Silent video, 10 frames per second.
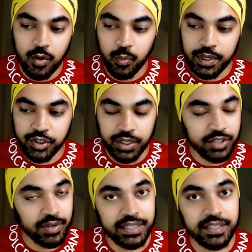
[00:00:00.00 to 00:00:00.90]
which
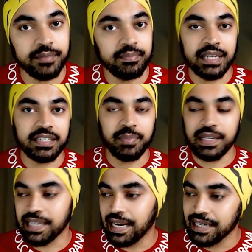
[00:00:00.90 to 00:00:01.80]
is right here. As
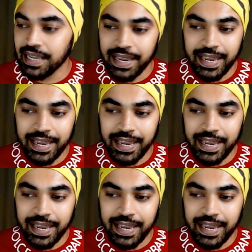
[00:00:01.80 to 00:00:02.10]
simple as that.